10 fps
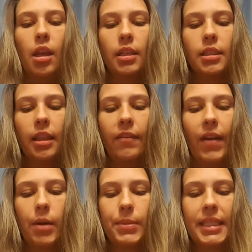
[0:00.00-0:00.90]
It's got the
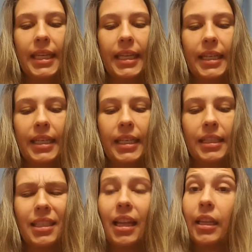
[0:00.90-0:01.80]
vitamin C in it.
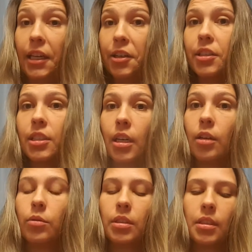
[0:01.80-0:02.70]
It's got licorice in
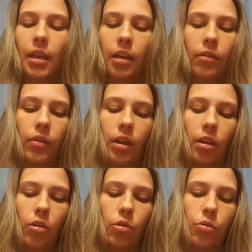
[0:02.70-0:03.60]
it, which is kind of
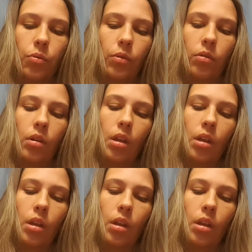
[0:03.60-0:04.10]
unusual.